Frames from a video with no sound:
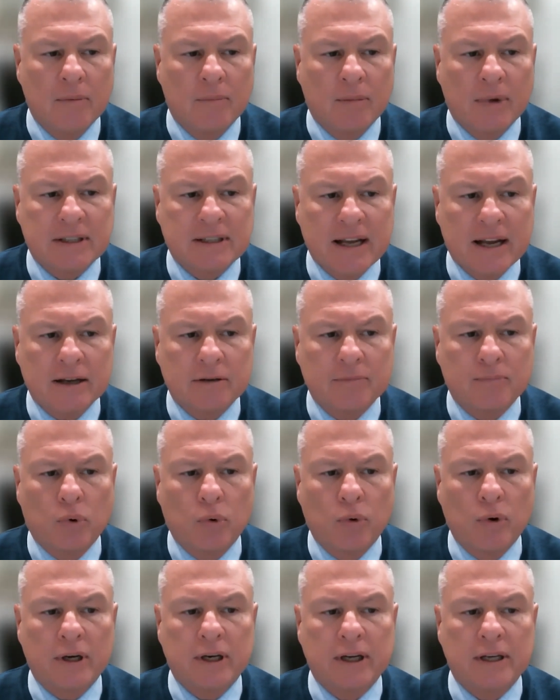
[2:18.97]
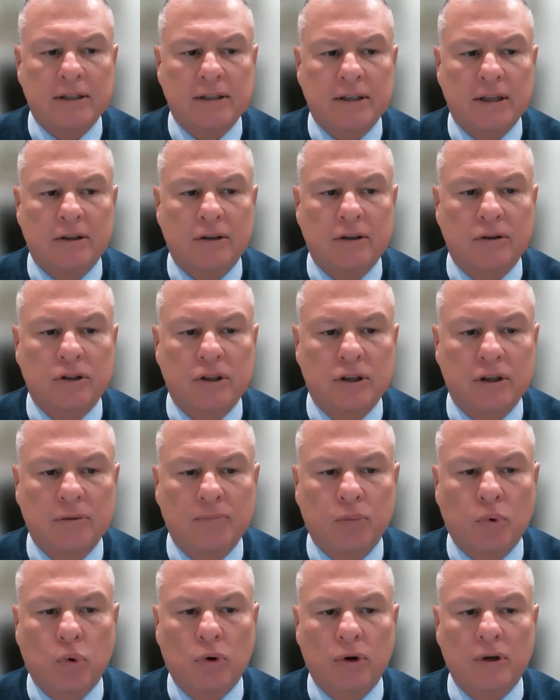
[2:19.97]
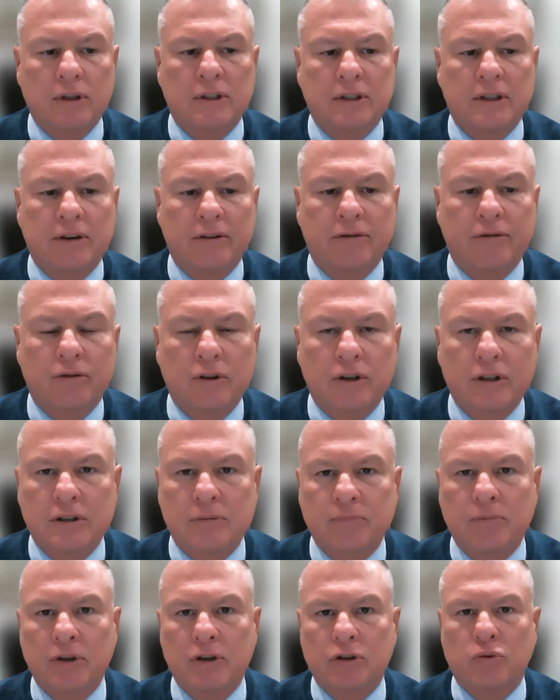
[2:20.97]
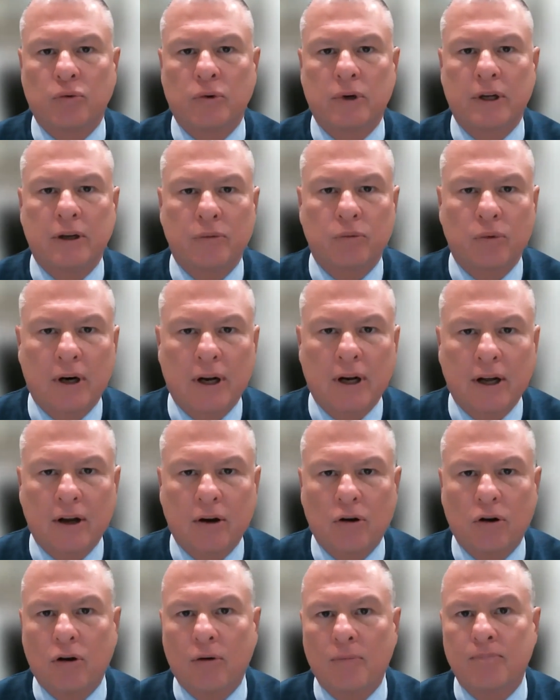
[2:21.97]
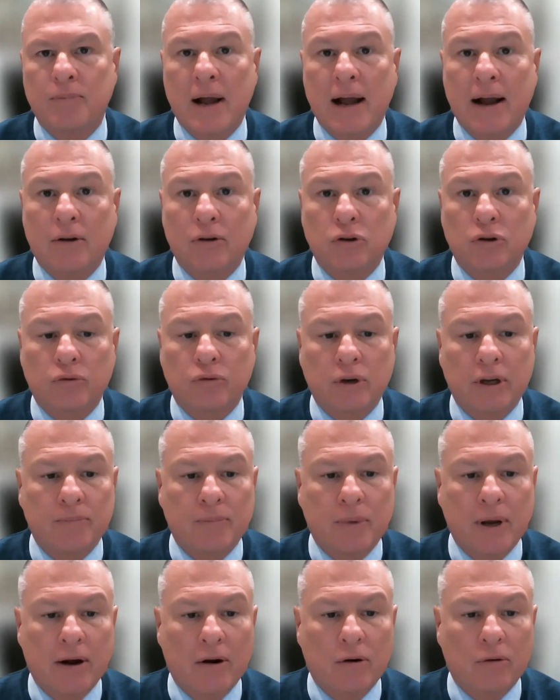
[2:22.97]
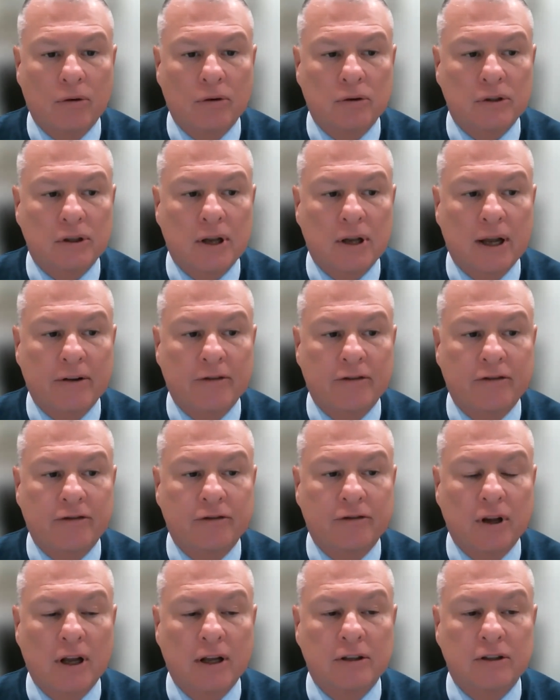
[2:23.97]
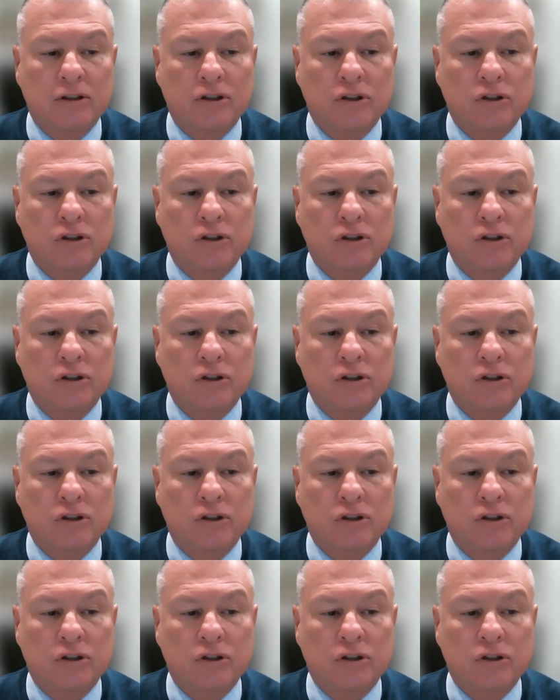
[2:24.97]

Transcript: My second point is that there's an important difference between what I call boundary perils like flood,